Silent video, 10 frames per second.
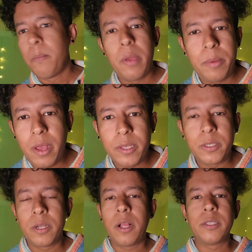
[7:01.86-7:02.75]
Maybe
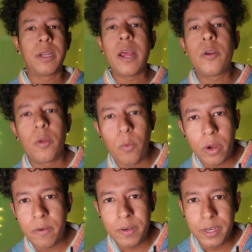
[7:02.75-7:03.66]
hustle culture, I don't know,
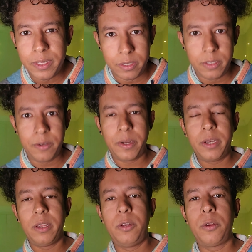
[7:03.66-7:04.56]
whatever it is,
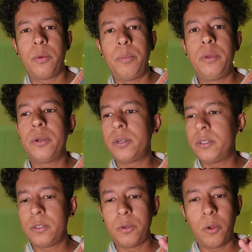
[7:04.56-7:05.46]
right? You know,
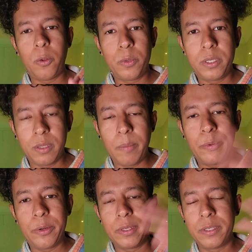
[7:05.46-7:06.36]
computers, you're always
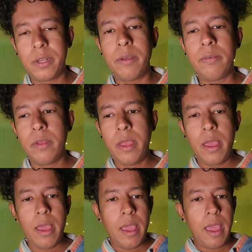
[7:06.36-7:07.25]
uploading stuff.
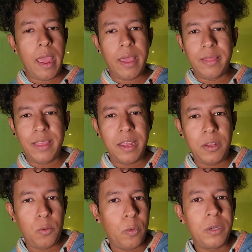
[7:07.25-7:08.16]
And then
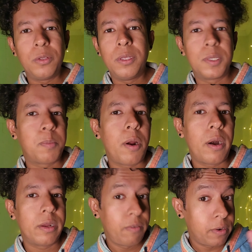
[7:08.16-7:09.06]
you went to this
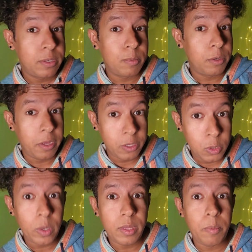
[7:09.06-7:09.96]
park. First of all, you
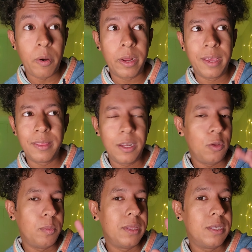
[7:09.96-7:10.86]
enjoyed the park, and then
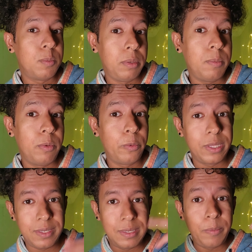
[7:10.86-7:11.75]
you met these people with
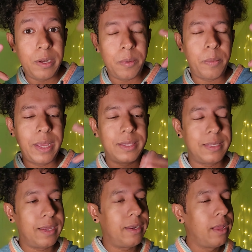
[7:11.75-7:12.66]
a similar
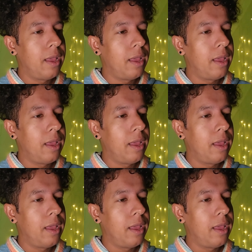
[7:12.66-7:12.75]
mindset,